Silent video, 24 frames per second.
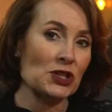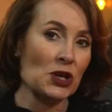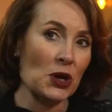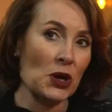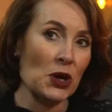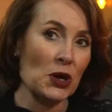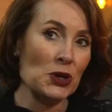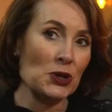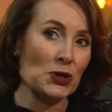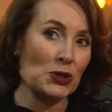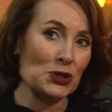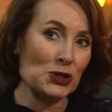
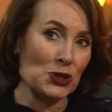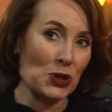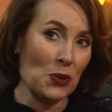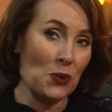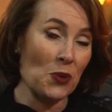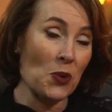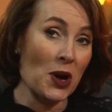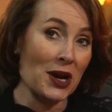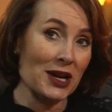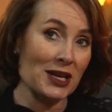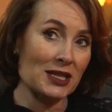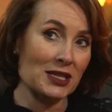So, so
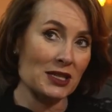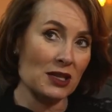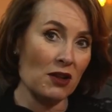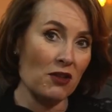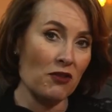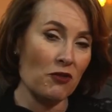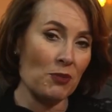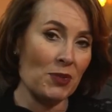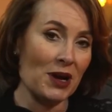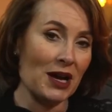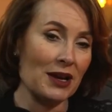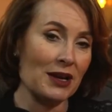what is
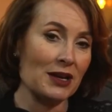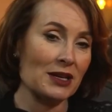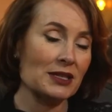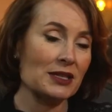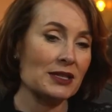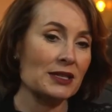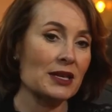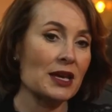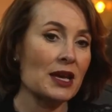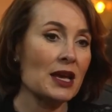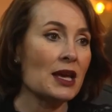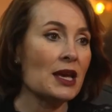
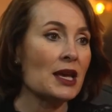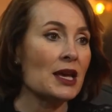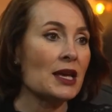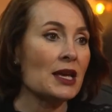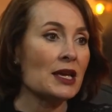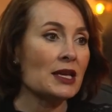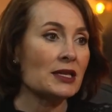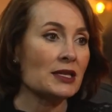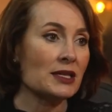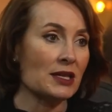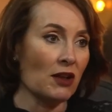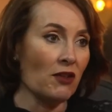self-bias?
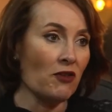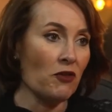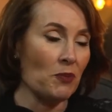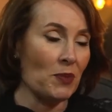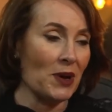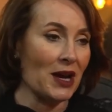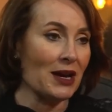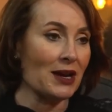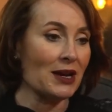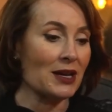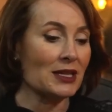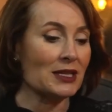
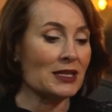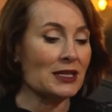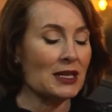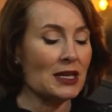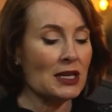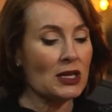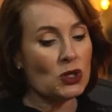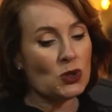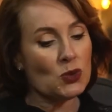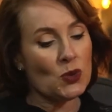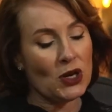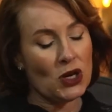Self-bias
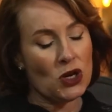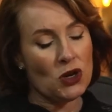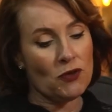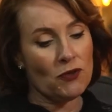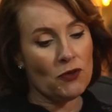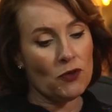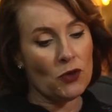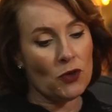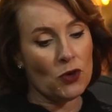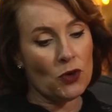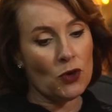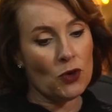is when
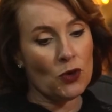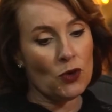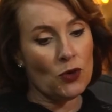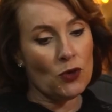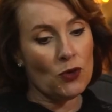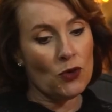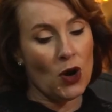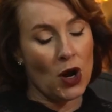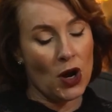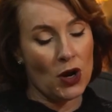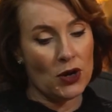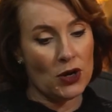you've
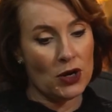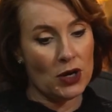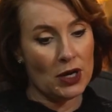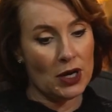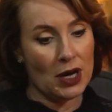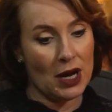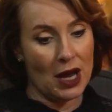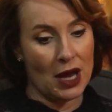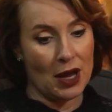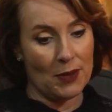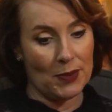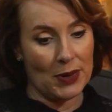
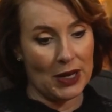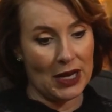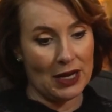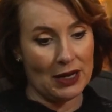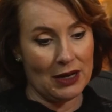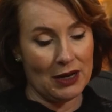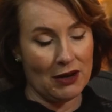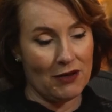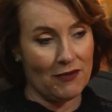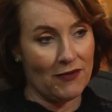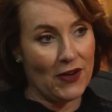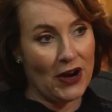grown up
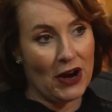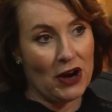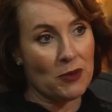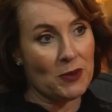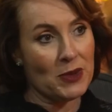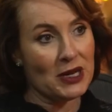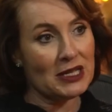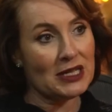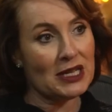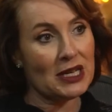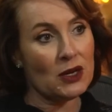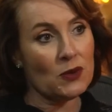in an
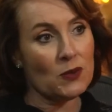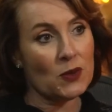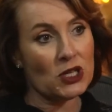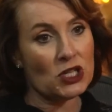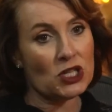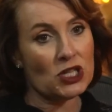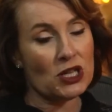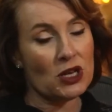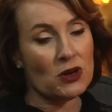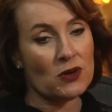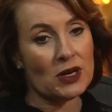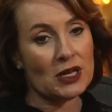environment in
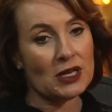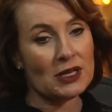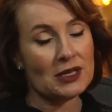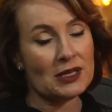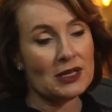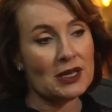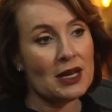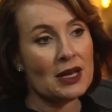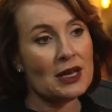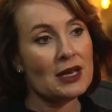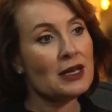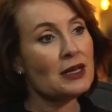which there
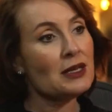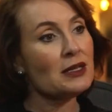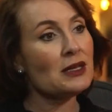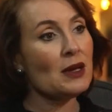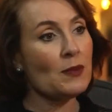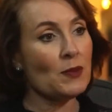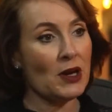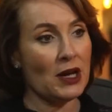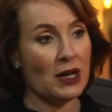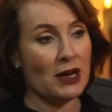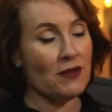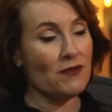is
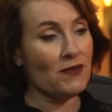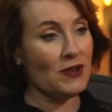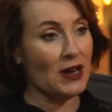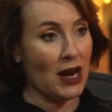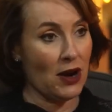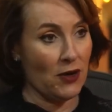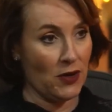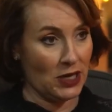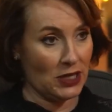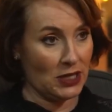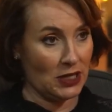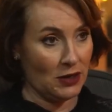some kind of
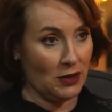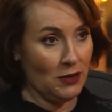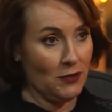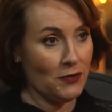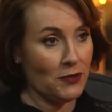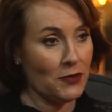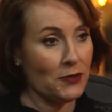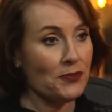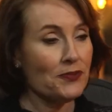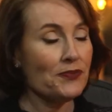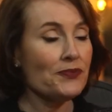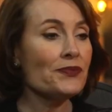
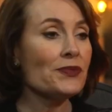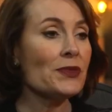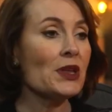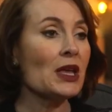narrative.